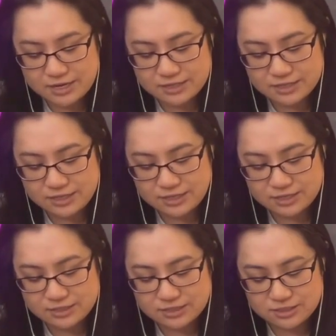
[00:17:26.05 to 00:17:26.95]
take
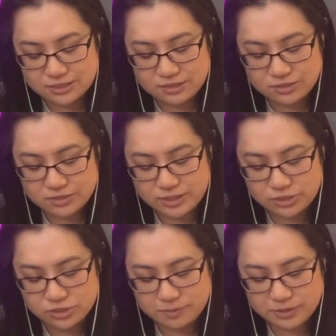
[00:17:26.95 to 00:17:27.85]
this as like a little
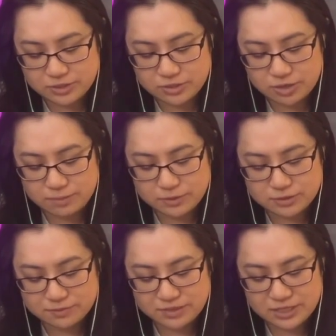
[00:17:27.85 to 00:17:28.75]
hinge up at the top or
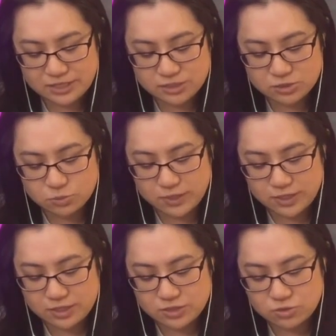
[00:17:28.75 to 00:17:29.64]
something and swing
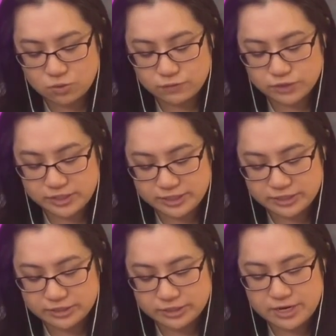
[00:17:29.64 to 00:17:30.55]
this over
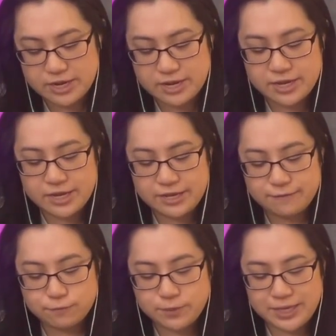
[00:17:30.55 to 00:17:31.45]
here,
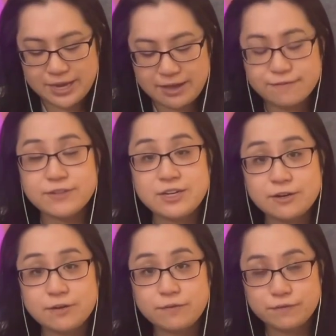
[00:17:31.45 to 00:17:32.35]
if we have
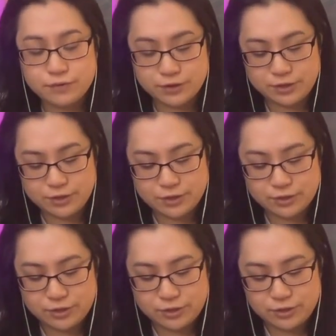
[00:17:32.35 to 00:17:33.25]
enough
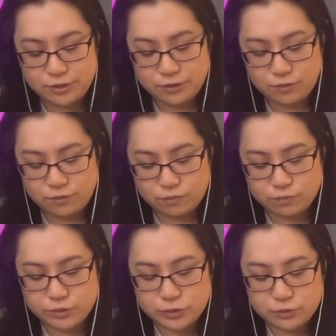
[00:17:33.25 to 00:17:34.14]

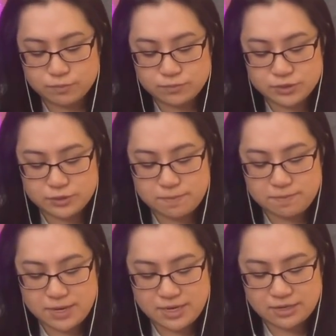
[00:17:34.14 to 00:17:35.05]
room to
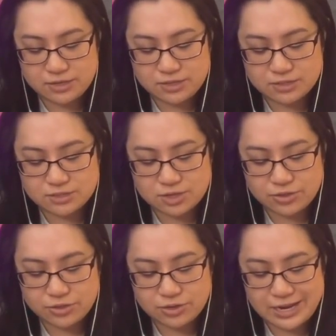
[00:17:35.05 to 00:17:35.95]
make this
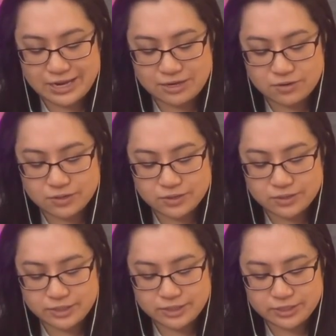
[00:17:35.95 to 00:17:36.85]
other angle
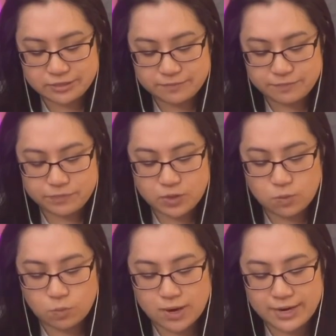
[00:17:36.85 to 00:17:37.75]
here
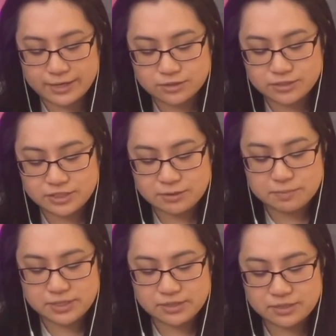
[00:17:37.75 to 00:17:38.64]
while
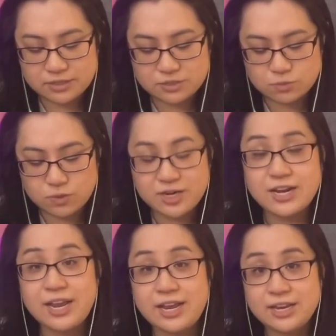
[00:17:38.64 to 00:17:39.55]
keeping this
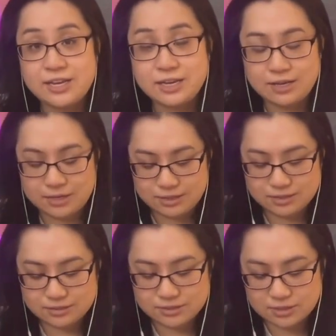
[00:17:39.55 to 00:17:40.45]
180
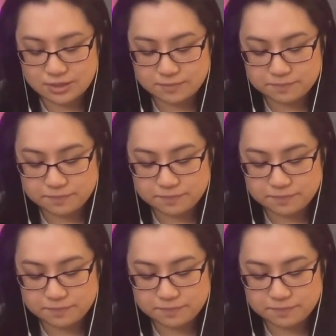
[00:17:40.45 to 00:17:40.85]
sum,